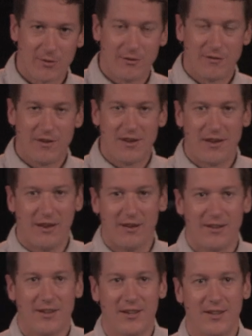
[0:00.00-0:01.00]
of offended.
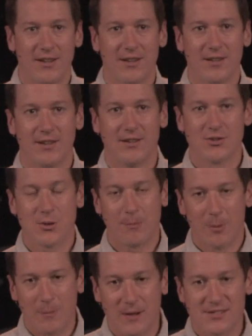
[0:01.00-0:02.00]
So I
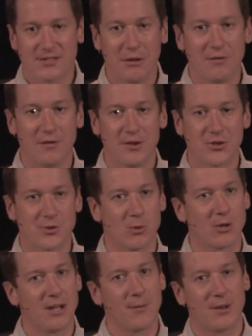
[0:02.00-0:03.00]
put myself in the
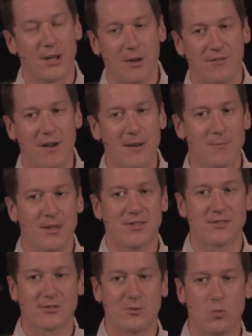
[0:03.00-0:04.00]
story and i think, if I'm
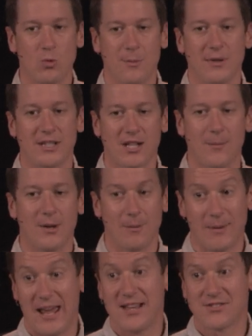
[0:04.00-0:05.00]
this woman coming up
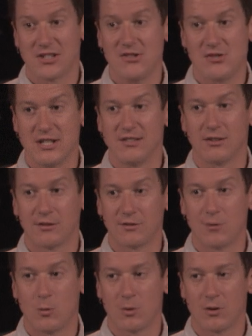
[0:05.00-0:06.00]
and asking Jesus
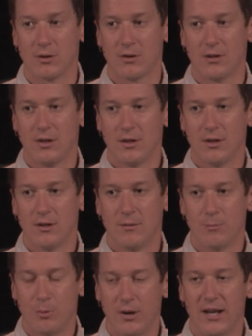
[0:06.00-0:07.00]
for
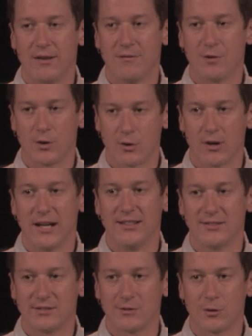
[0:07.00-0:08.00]
bread, for
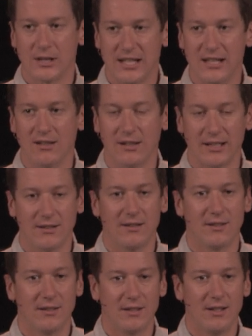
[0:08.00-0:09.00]
grace, for healing,
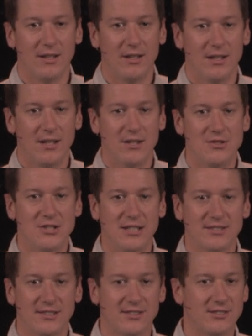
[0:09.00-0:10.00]

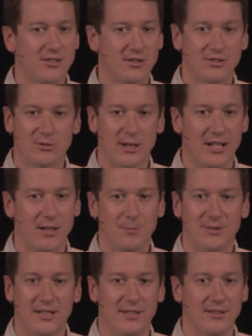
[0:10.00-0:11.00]
Jesus just straight up
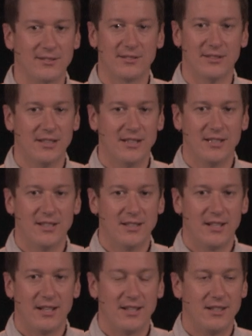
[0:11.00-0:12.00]
says,
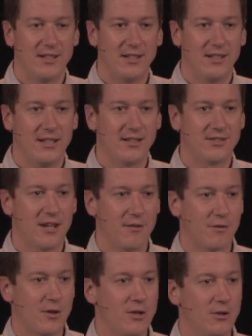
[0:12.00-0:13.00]
It's not
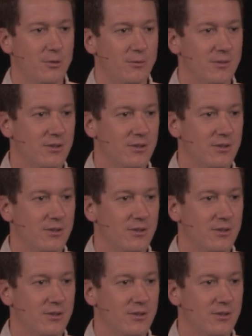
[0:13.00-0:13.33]
for you.